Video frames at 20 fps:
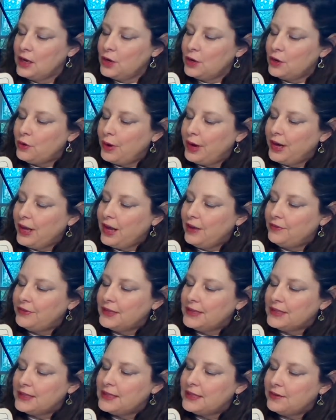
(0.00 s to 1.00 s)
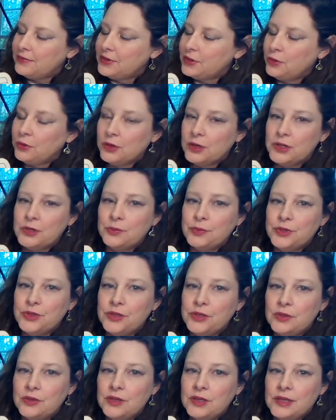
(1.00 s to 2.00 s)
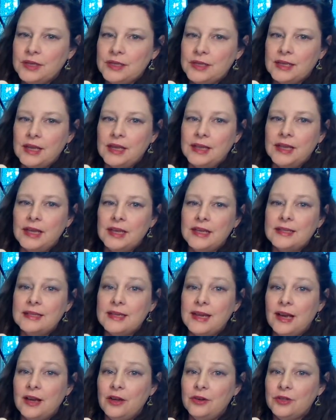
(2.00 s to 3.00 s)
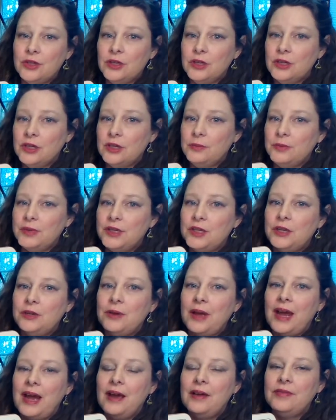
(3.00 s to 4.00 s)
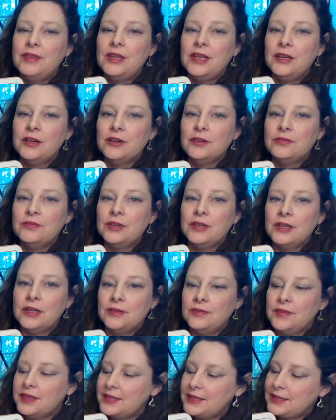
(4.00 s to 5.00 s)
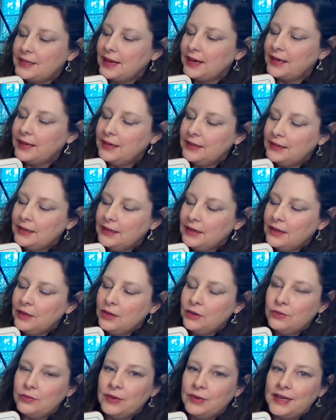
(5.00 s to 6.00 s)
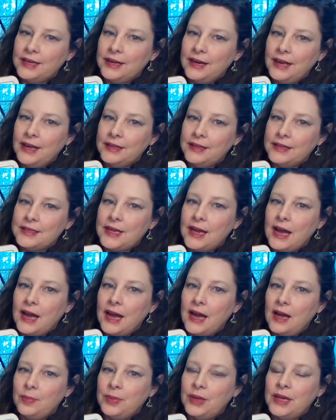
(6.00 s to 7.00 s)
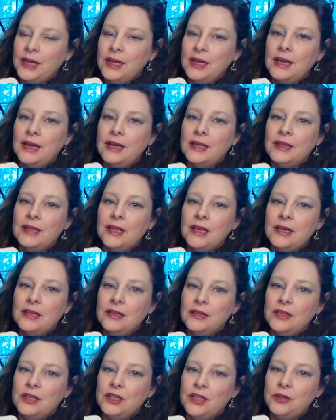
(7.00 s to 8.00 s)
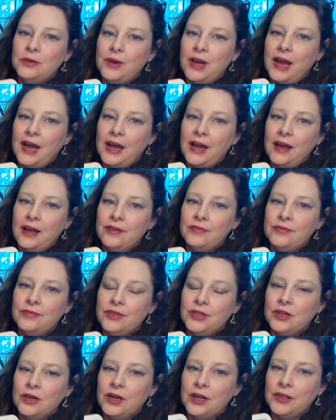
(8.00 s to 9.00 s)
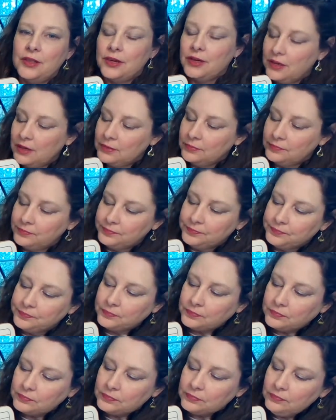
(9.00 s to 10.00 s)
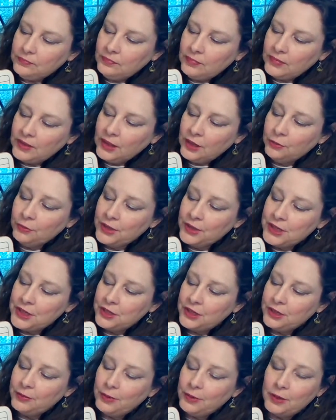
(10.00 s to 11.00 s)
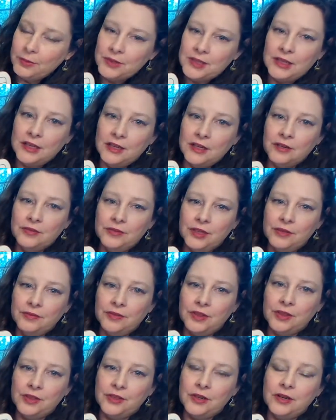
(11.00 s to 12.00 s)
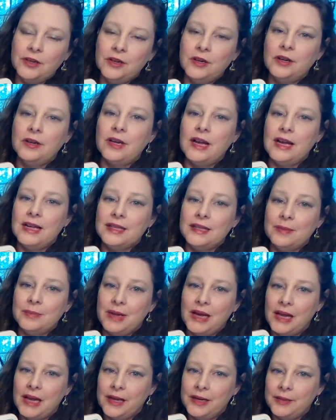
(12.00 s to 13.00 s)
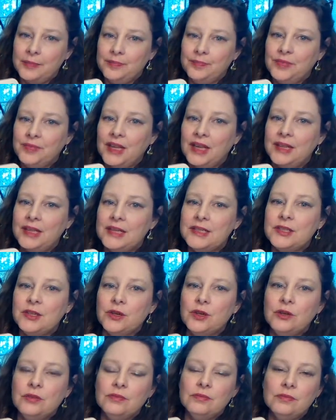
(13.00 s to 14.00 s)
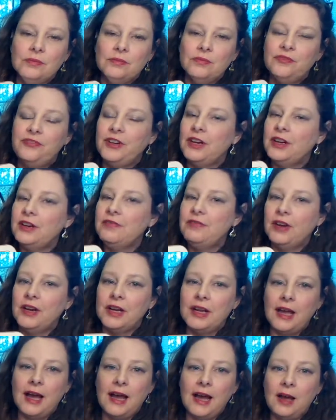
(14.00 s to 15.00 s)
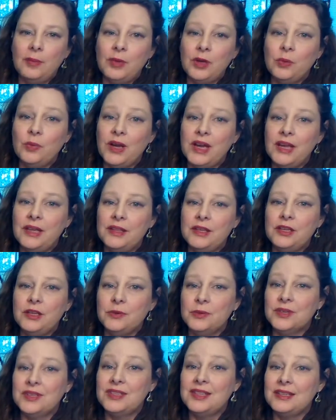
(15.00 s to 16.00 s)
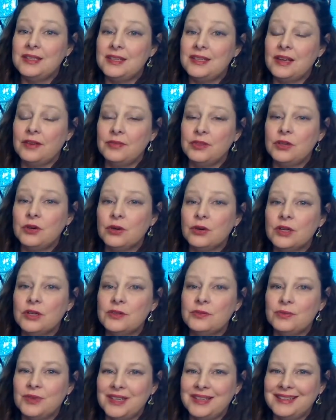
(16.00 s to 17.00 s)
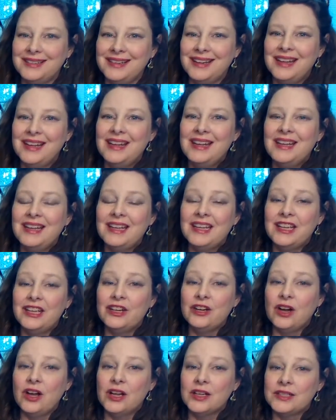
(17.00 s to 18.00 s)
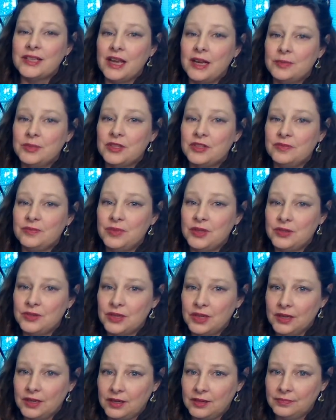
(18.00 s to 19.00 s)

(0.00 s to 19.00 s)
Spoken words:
Quite often 7th chords will do this, and they sound good when you have the interval of the 2nd written on the top, and then you have your other, originally what was the interval of the 3rd on the bottom. And that's a very, very common way that you will see 7th chords written in all types of music.